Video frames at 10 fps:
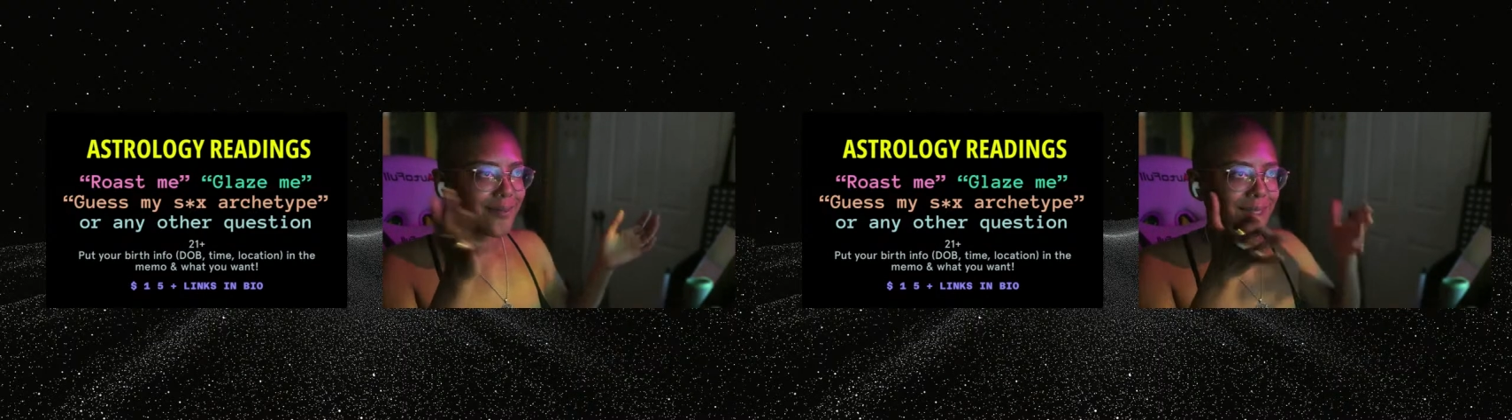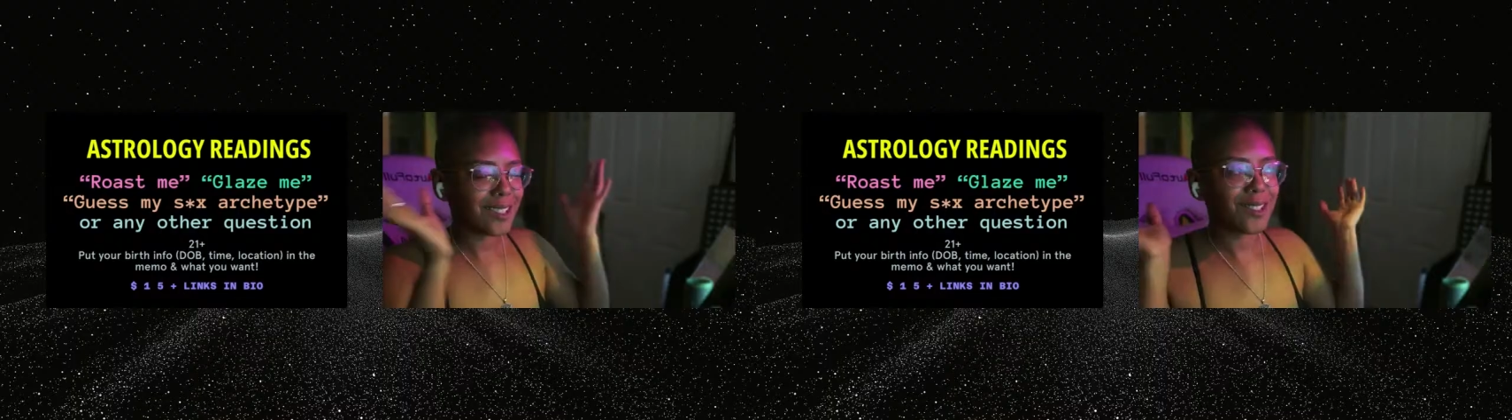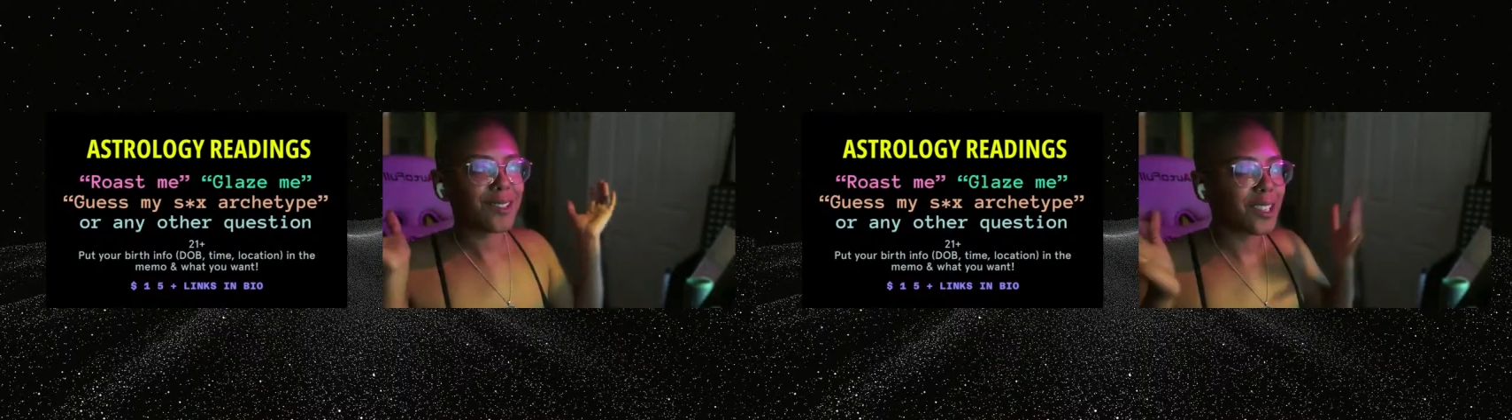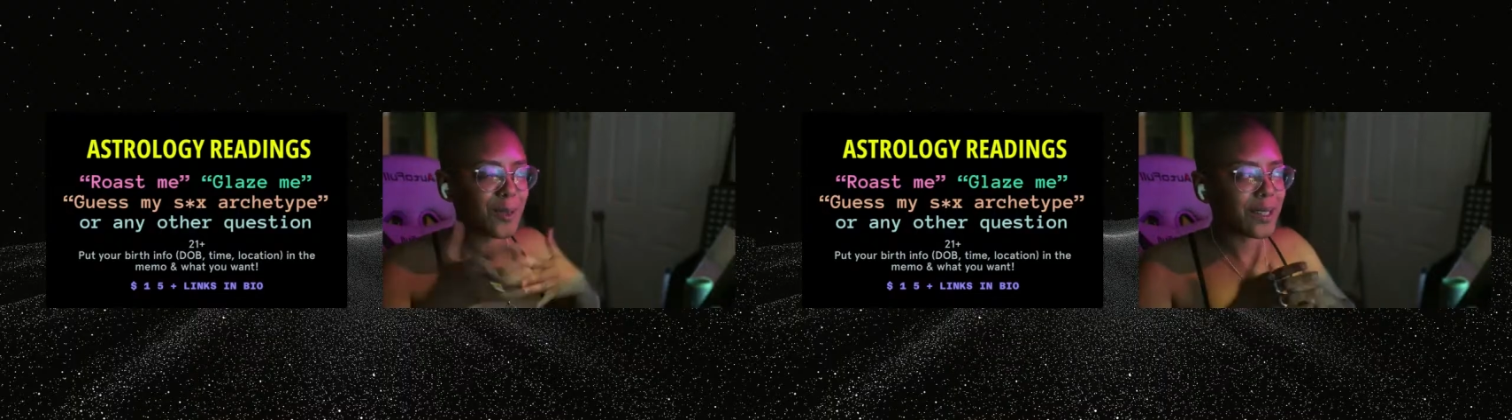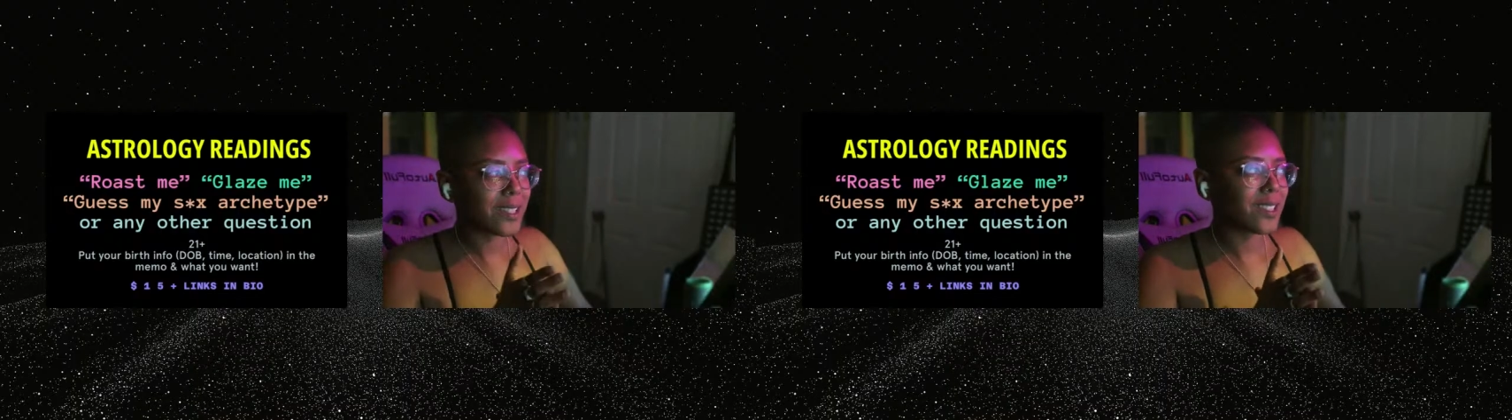still like
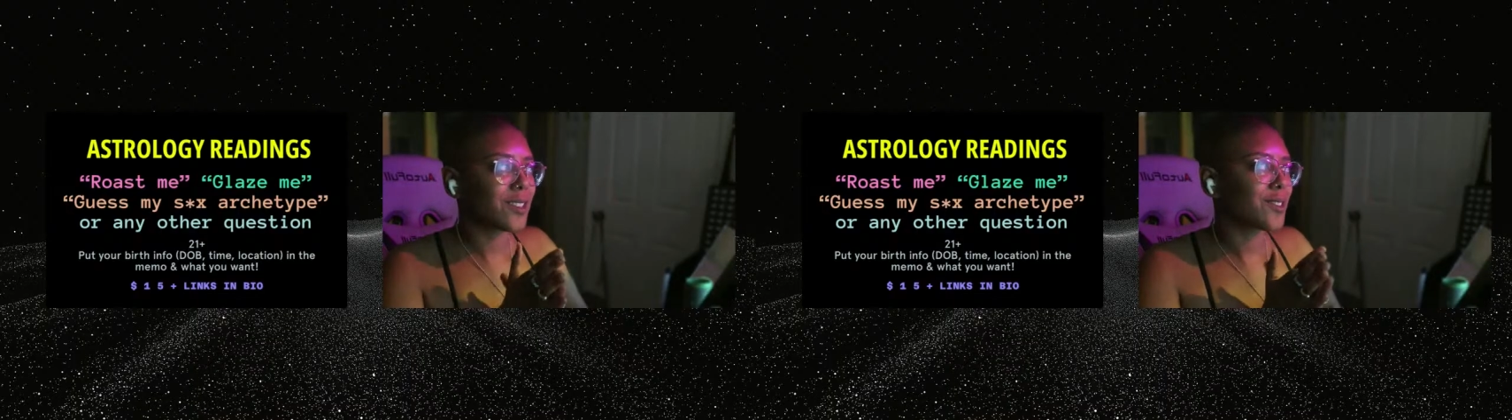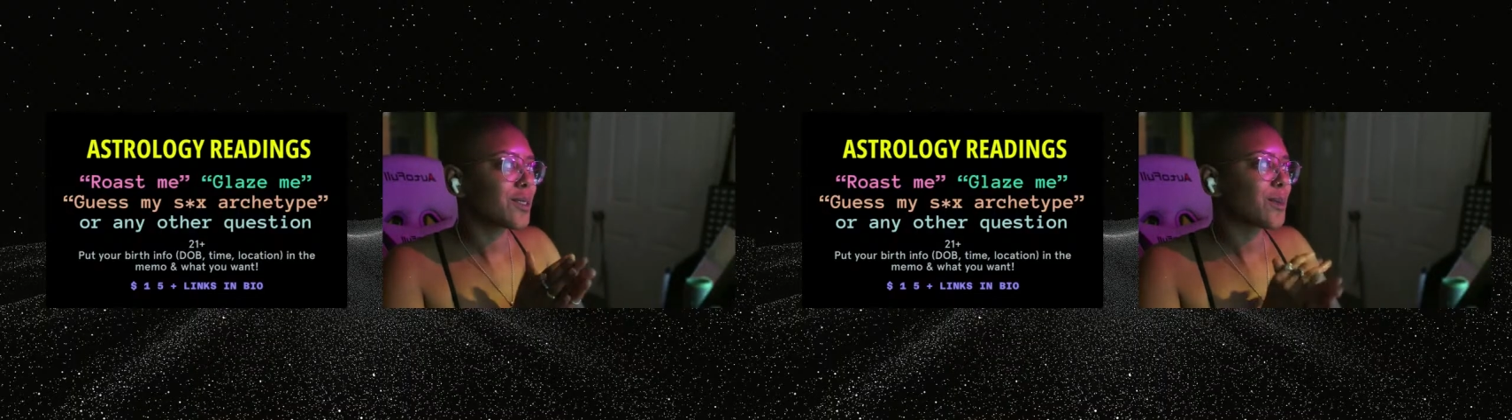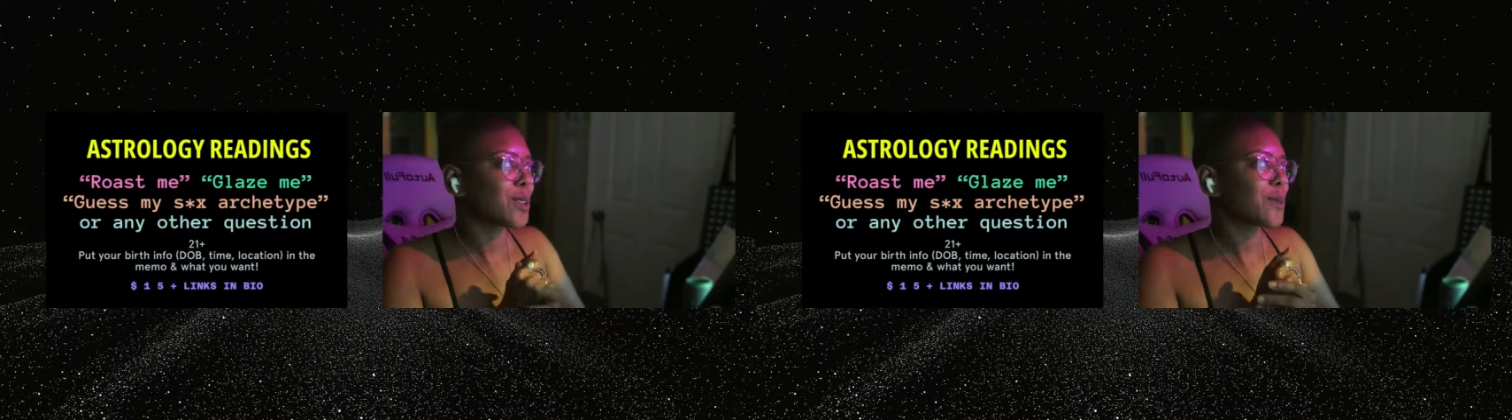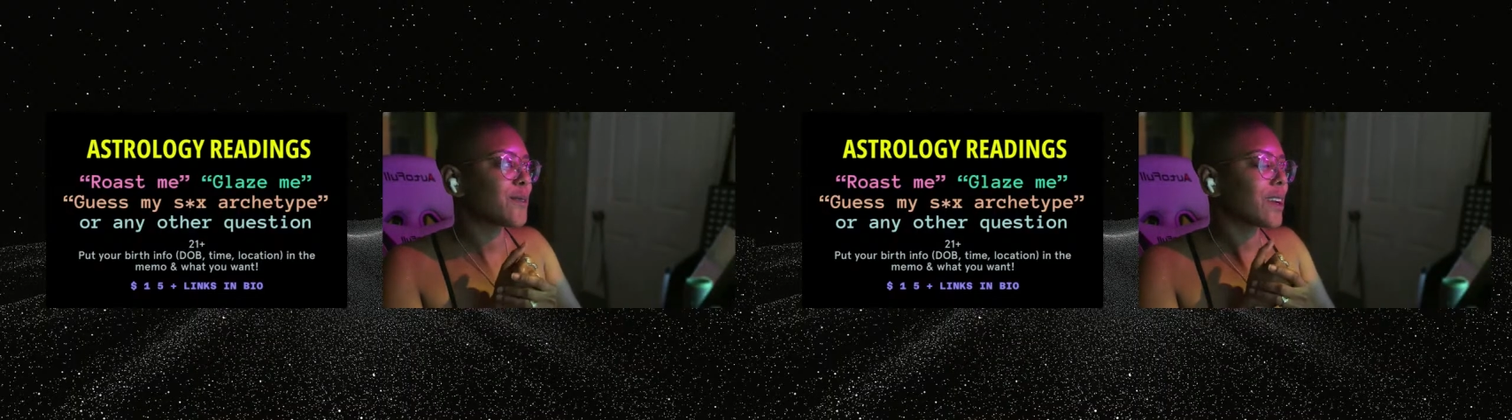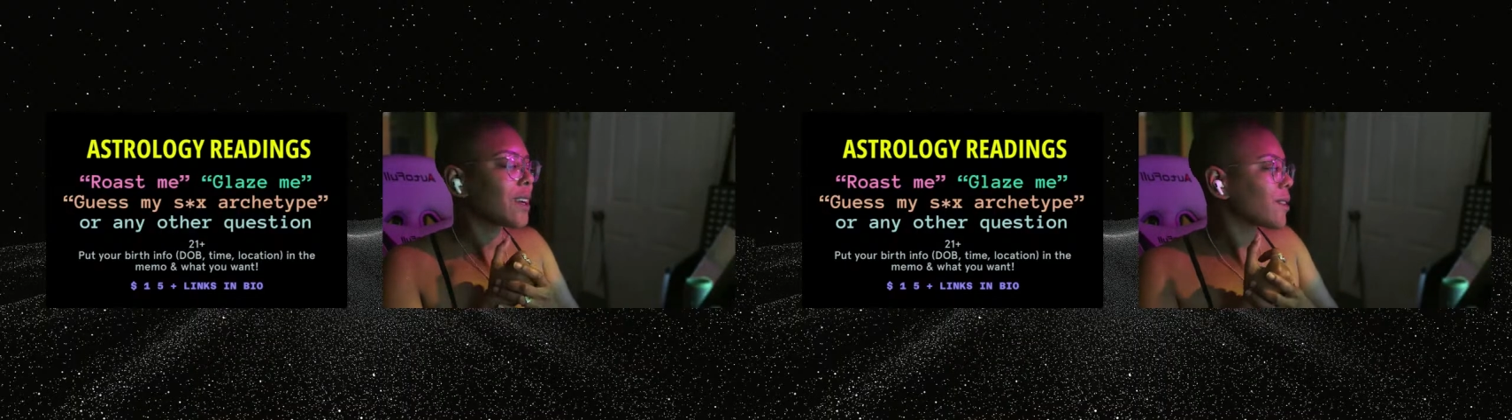26 or something,
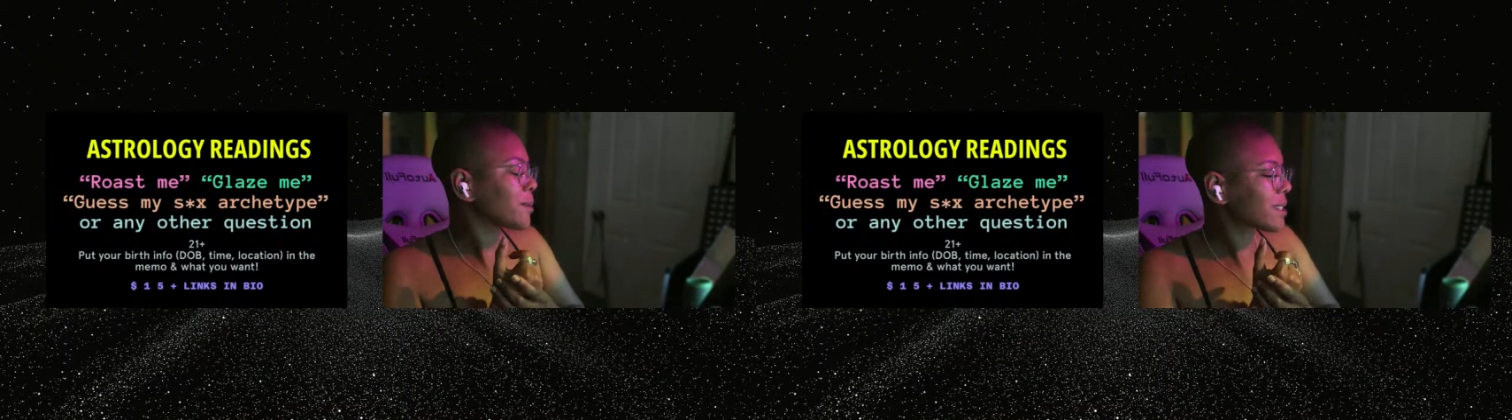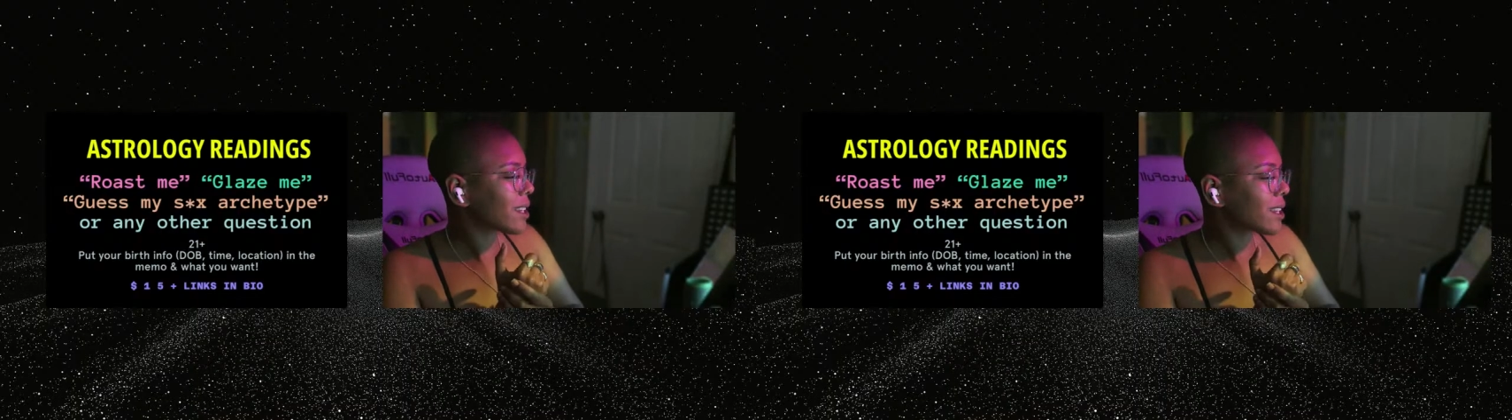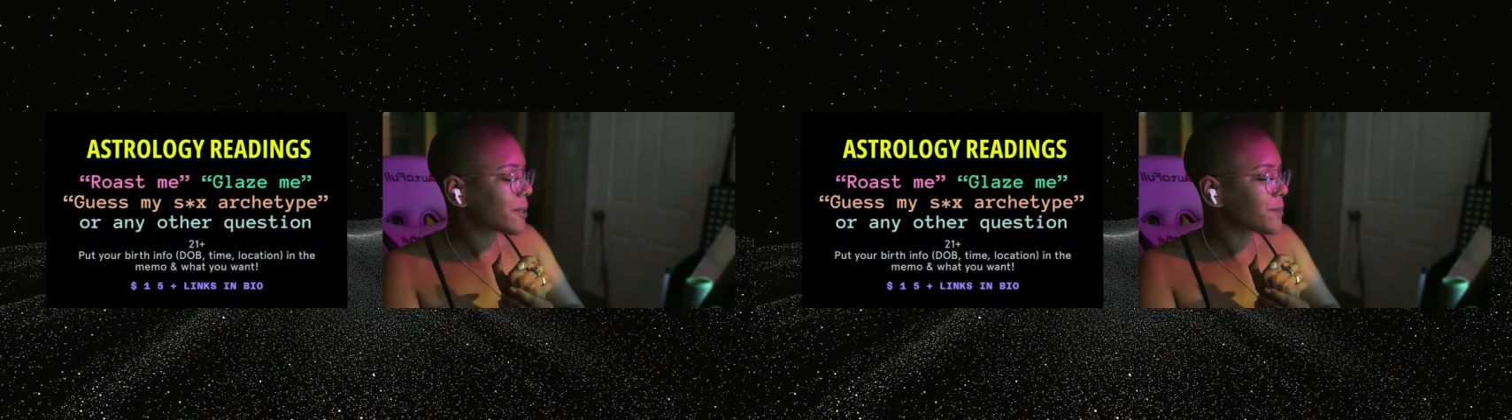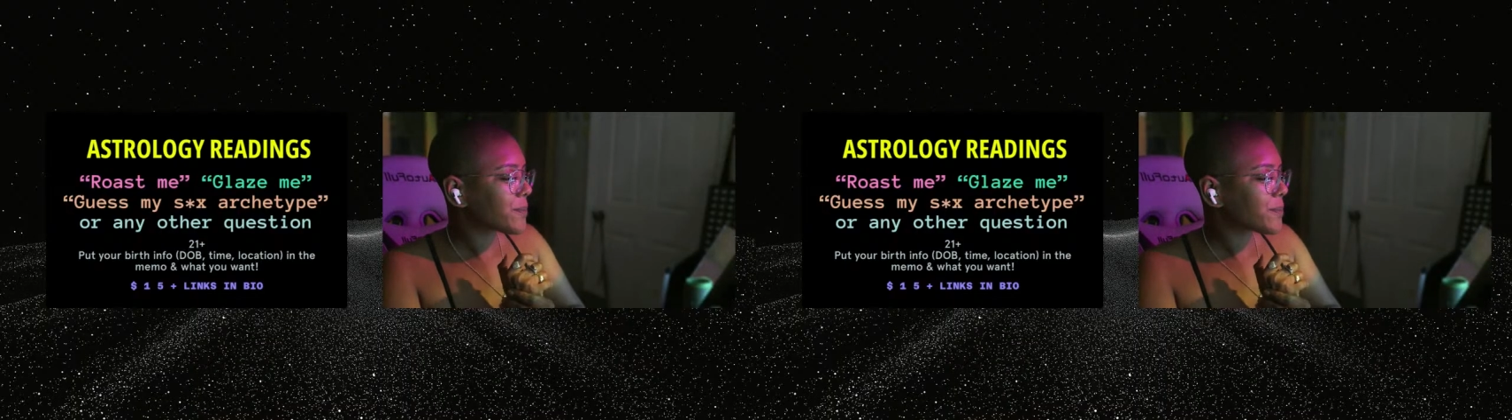25. I was like,